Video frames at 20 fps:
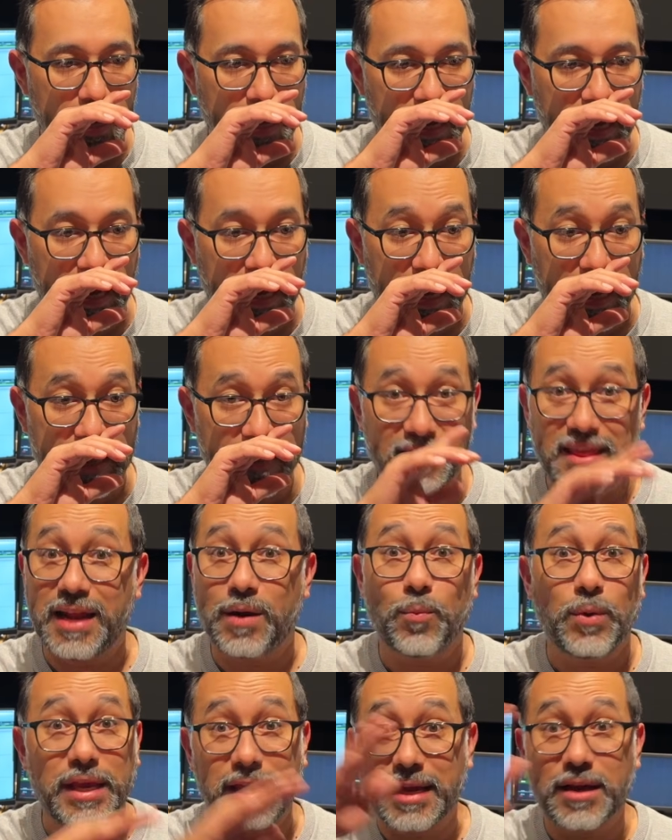And
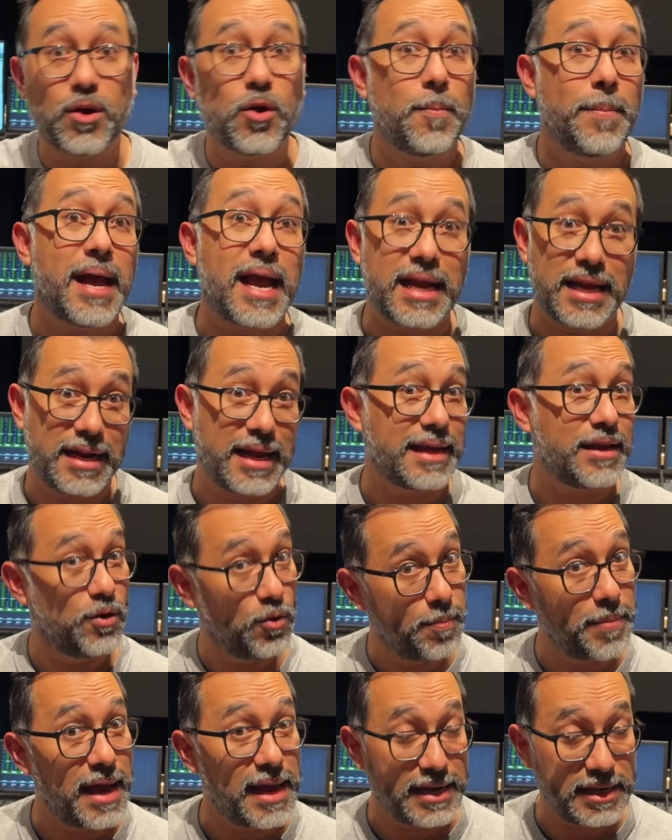then we can go back, and I can go
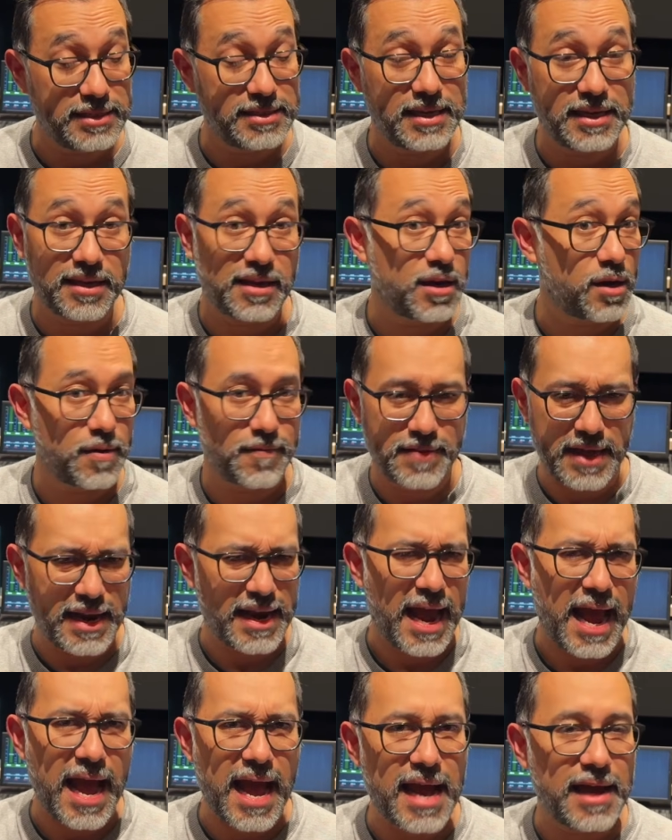back and take care of that
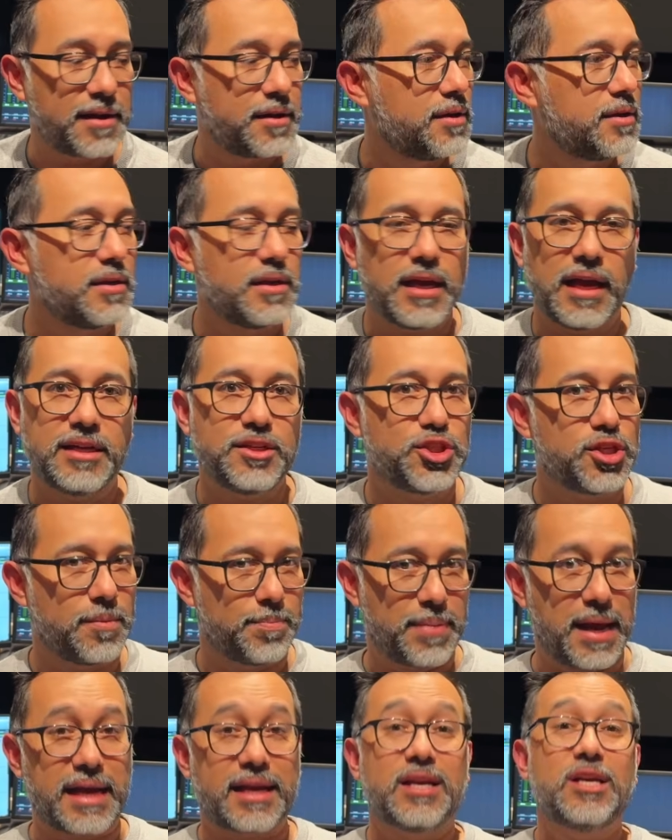ad and jump
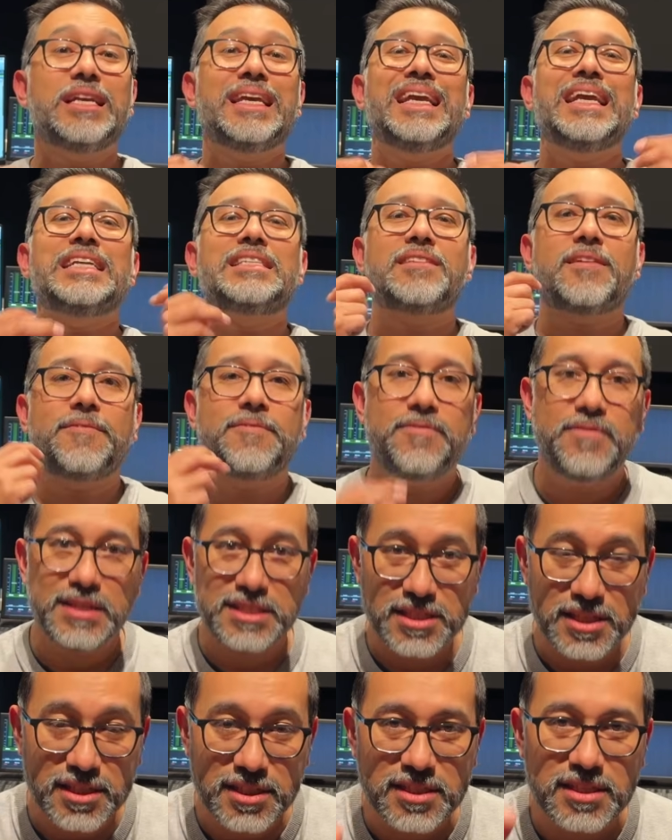back. It's
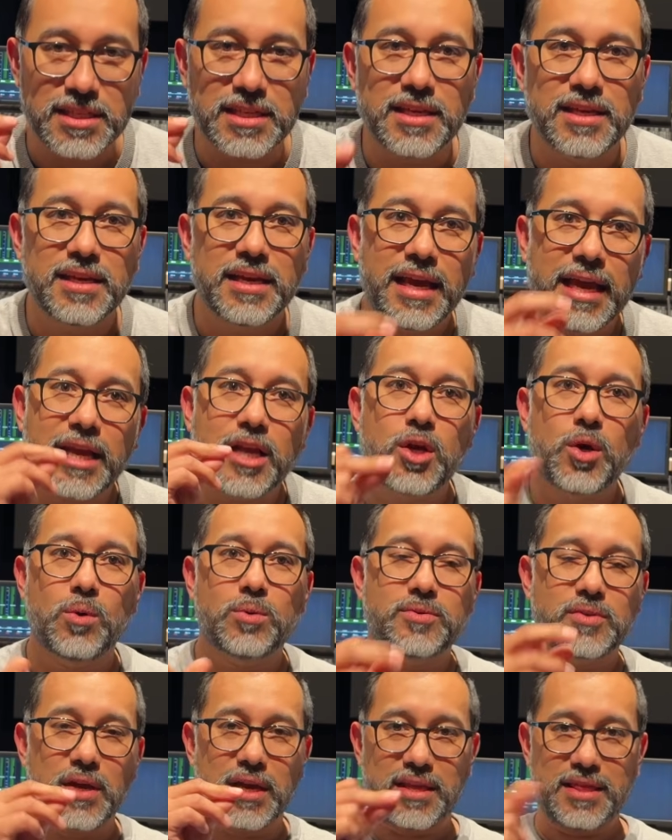efficiency. It
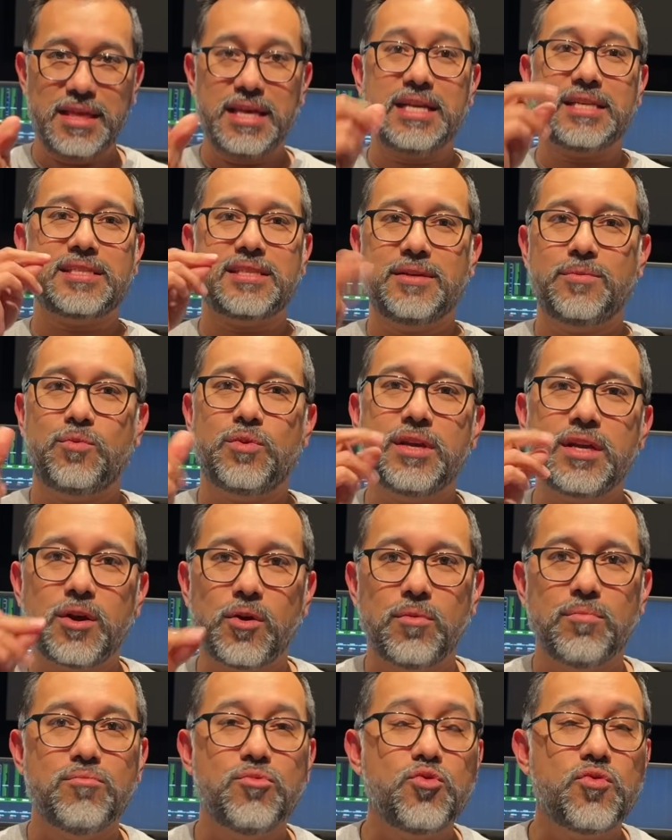goes like this. We
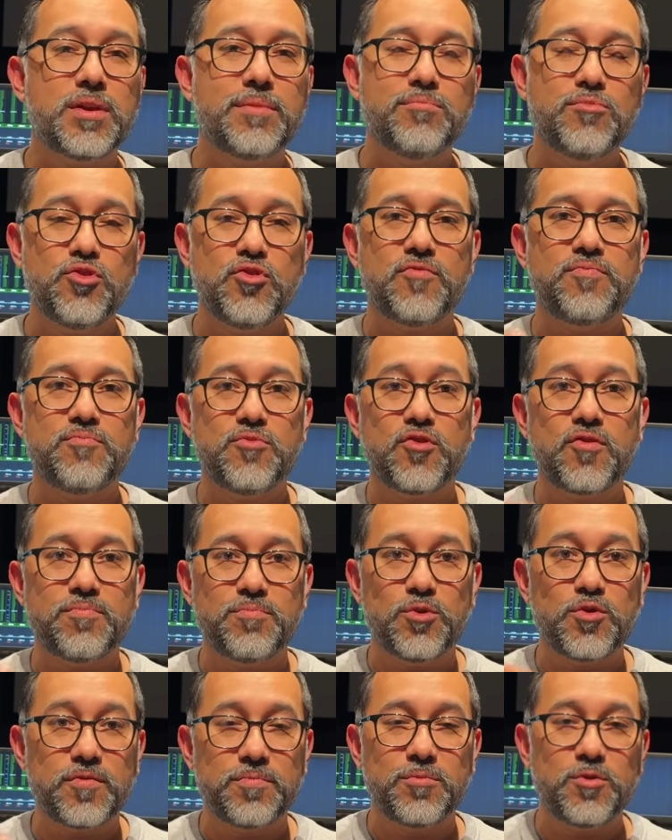
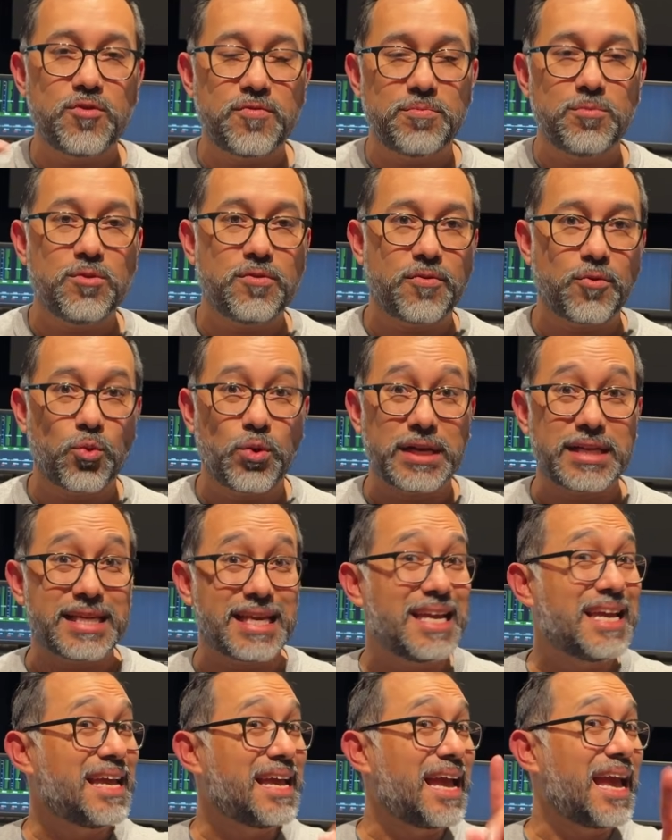move
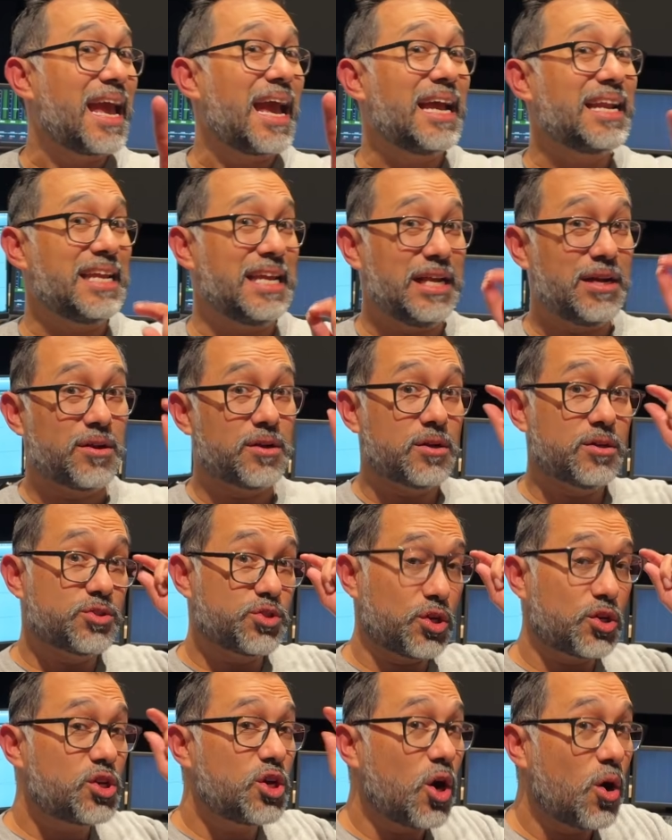quickly. And here,
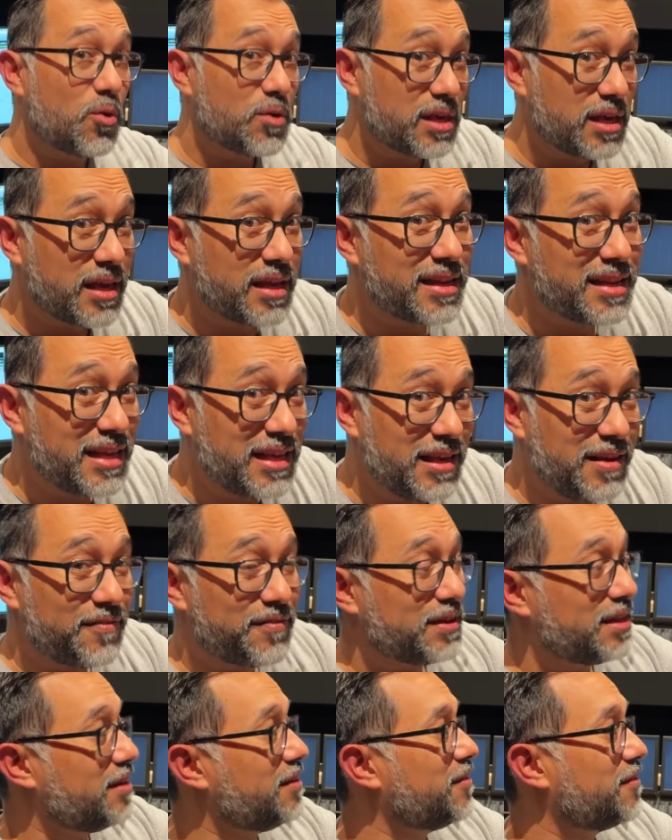to go an
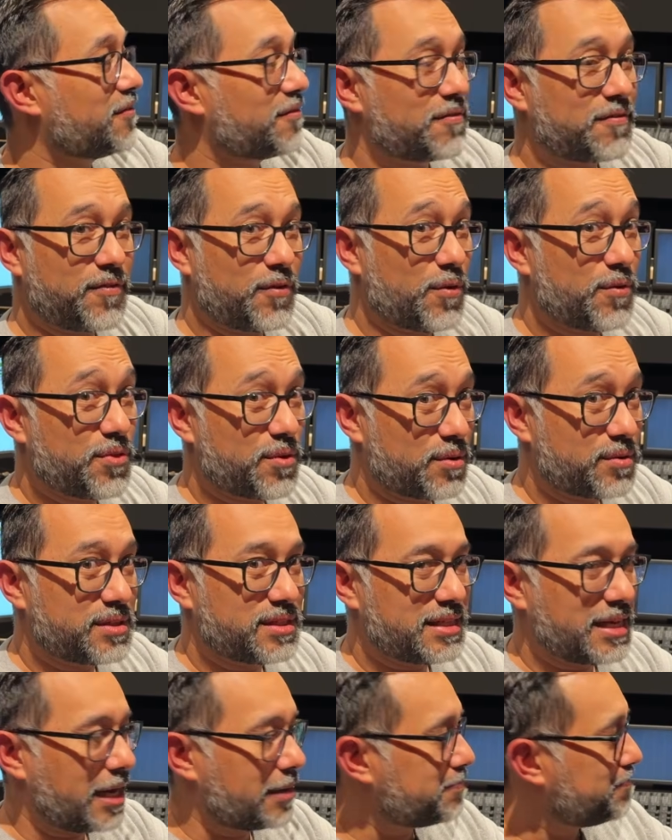even further
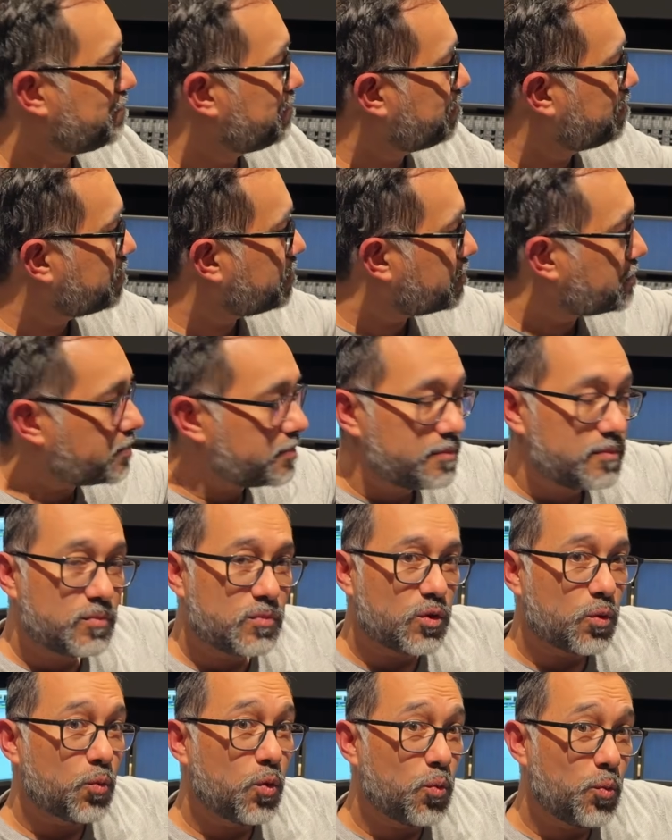step,
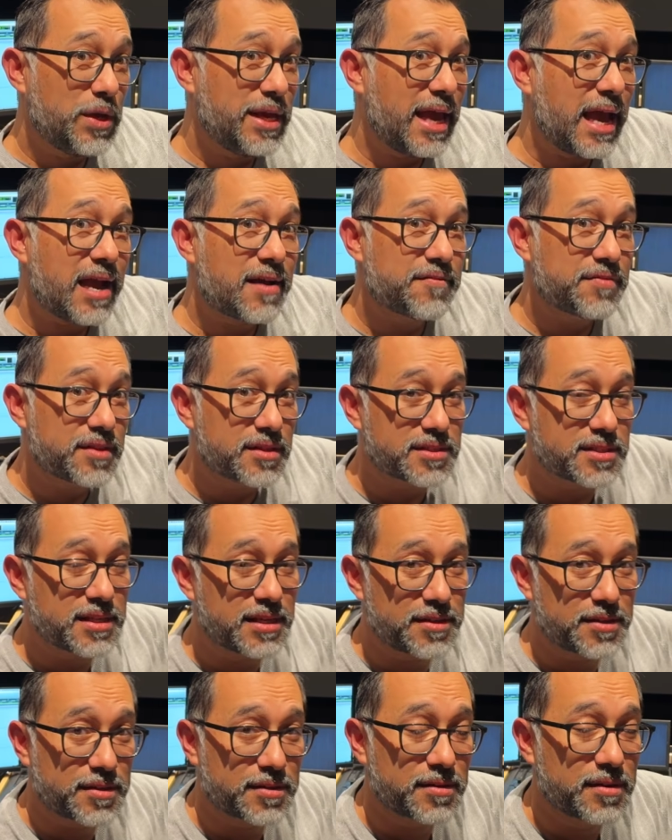when we have the
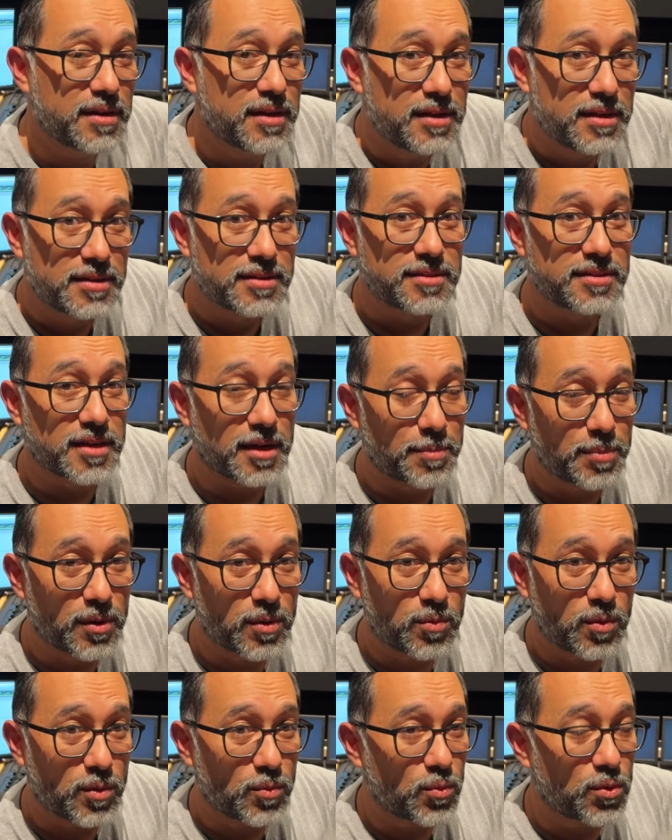center dubber,
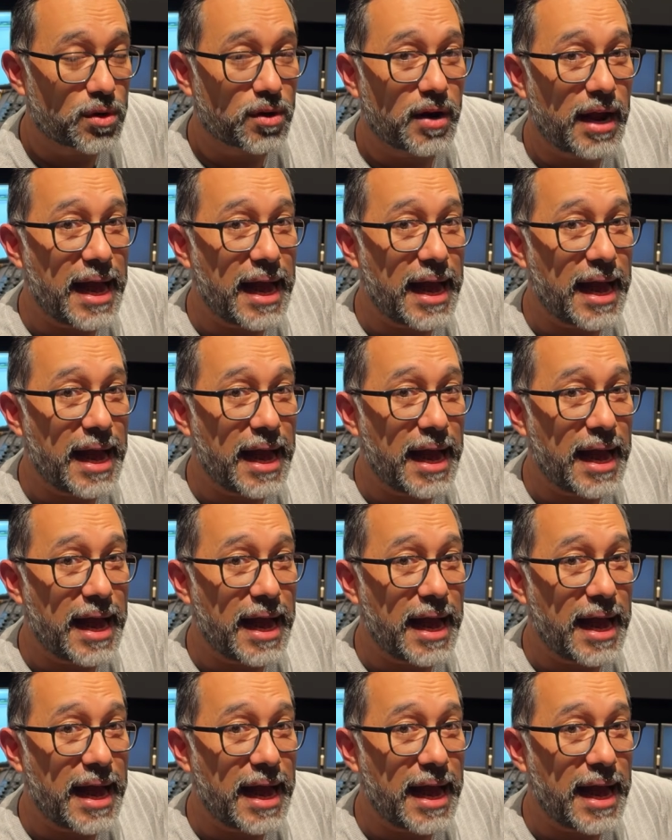when we're